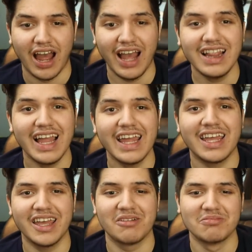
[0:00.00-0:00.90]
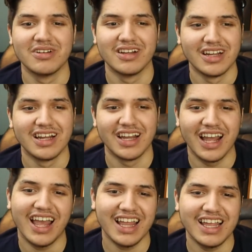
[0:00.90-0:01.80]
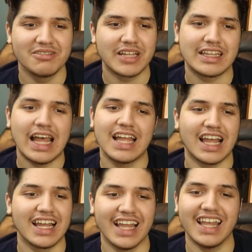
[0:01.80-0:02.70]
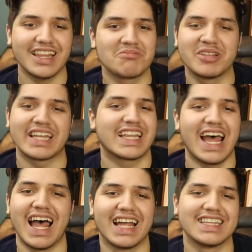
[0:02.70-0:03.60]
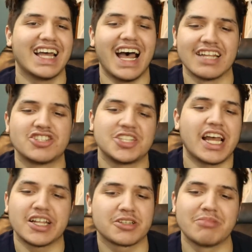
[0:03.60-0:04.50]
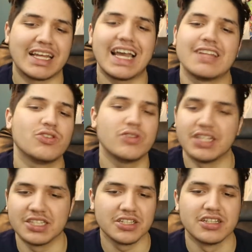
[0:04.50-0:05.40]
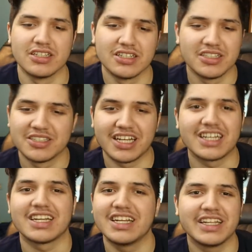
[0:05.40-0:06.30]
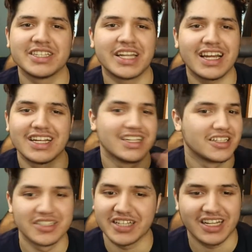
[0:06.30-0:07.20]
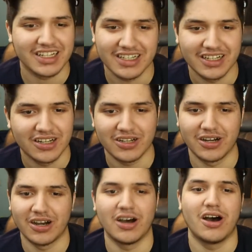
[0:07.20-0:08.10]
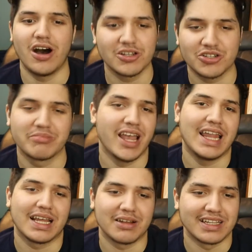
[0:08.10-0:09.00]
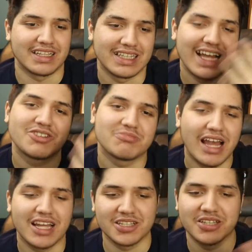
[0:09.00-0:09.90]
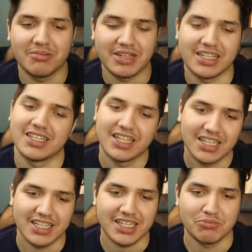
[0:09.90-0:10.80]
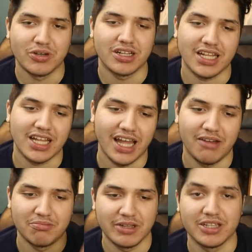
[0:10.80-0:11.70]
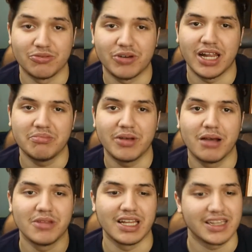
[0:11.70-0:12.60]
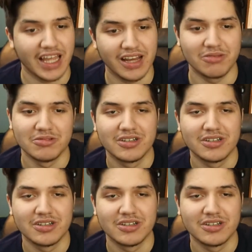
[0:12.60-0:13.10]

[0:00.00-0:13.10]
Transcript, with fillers: I like him. I like him. Like, nah. I like them. It's like, nah. Nah. Just ask him. I gotta do this. It's like, he is not... It's like... All dramatic, not dramatic, because I mean, he would kind of have been right, but I'm like, damn.